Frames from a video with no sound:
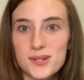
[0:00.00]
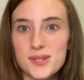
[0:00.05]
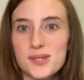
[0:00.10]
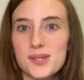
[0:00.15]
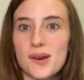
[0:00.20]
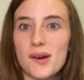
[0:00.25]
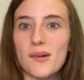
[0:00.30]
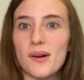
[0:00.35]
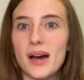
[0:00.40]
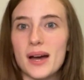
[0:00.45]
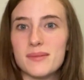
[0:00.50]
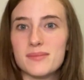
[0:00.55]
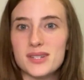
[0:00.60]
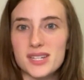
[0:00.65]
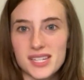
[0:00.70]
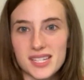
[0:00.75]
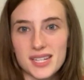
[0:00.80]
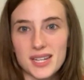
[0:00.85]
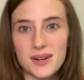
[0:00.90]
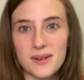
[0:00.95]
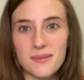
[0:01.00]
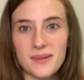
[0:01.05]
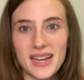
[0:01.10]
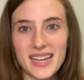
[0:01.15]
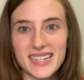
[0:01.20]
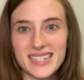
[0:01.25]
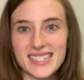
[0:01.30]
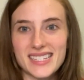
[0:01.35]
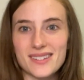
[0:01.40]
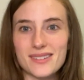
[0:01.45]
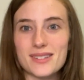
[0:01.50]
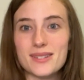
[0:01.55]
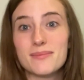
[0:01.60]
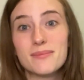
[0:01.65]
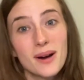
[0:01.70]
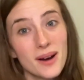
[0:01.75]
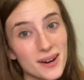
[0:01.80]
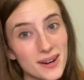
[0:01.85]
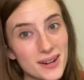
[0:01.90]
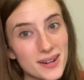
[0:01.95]
so I'm just gonna wait until
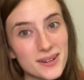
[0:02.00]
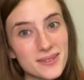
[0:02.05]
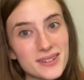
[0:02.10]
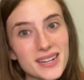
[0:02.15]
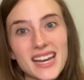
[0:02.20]
tomorrow